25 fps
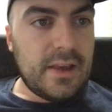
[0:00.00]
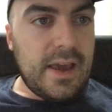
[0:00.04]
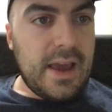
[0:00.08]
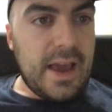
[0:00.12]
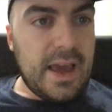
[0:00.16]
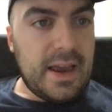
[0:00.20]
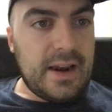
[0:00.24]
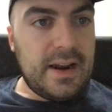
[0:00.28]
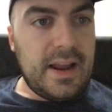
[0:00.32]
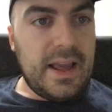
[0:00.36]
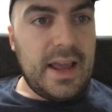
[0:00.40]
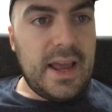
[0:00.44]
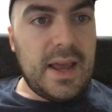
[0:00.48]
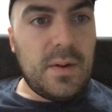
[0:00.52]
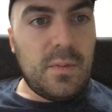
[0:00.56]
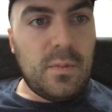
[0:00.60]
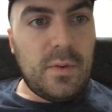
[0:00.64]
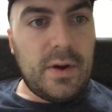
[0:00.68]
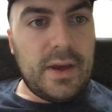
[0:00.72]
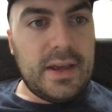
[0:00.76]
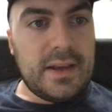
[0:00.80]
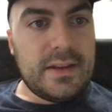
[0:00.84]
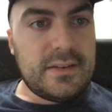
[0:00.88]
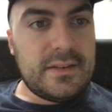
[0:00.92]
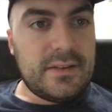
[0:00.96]
and an ant
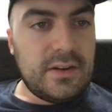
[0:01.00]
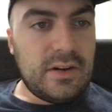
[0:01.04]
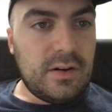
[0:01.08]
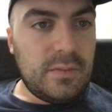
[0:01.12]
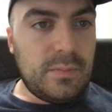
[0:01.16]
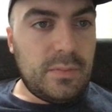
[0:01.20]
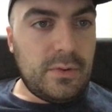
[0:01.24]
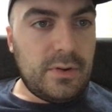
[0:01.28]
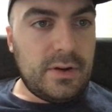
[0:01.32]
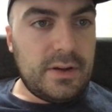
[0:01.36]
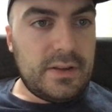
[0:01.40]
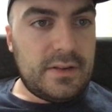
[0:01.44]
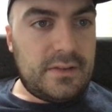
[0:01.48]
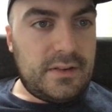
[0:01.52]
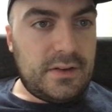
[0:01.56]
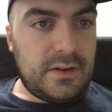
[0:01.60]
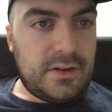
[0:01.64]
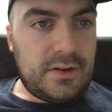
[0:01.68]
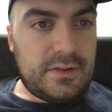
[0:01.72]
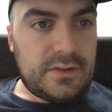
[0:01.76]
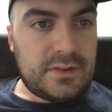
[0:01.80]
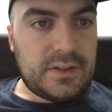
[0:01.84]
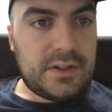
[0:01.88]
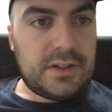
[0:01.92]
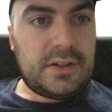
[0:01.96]
weighing
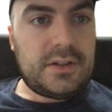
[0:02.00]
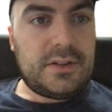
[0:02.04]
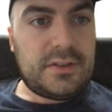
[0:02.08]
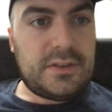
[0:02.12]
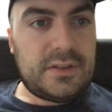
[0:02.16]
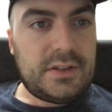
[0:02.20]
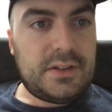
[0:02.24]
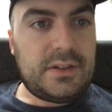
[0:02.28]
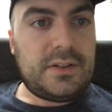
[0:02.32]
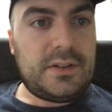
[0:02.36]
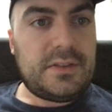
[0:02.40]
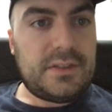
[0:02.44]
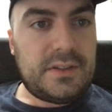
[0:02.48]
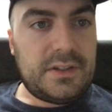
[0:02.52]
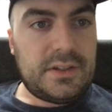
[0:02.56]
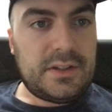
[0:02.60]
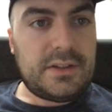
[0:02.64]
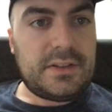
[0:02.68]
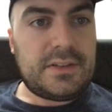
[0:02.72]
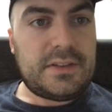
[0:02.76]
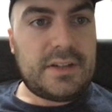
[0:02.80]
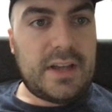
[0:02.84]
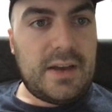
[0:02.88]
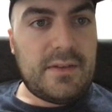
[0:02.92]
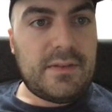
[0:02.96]

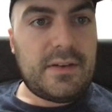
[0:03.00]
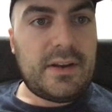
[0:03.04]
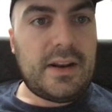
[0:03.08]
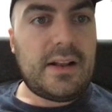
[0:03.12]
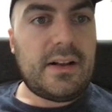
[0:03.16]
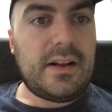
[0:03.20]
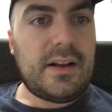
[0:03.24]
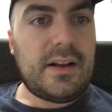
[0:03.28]
0.00007